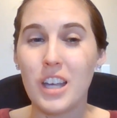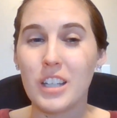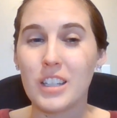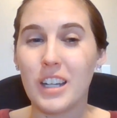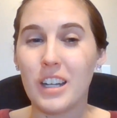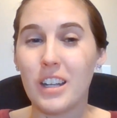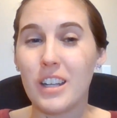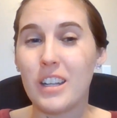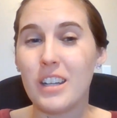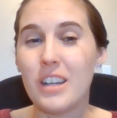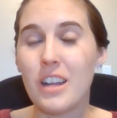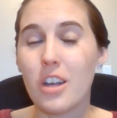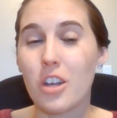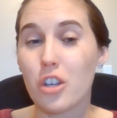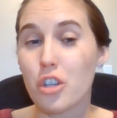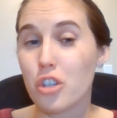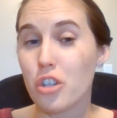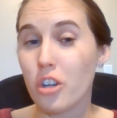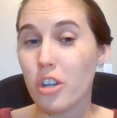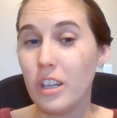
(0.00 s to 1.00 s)
and then
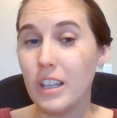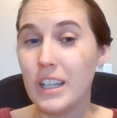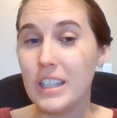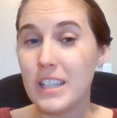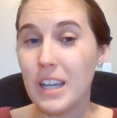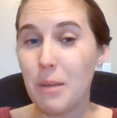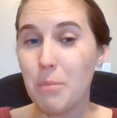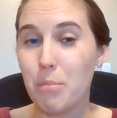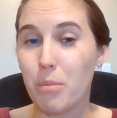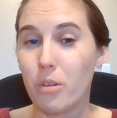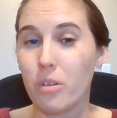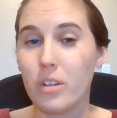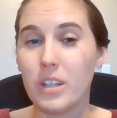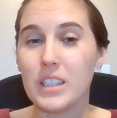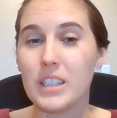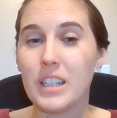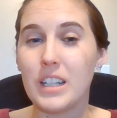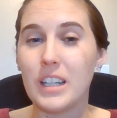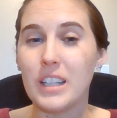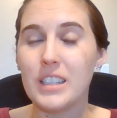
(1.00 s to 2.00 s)
Shirley Temple
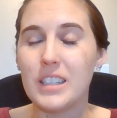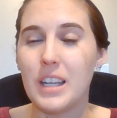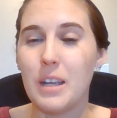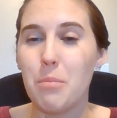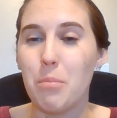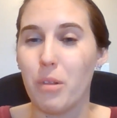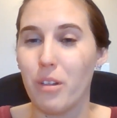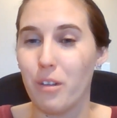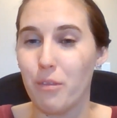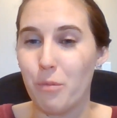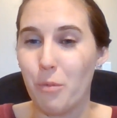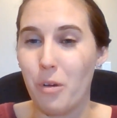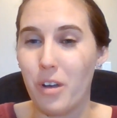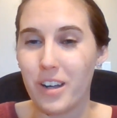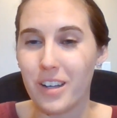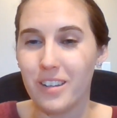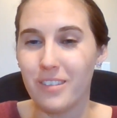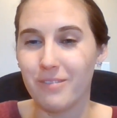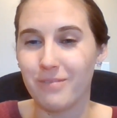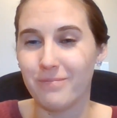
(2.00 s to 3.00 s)
is an example of one.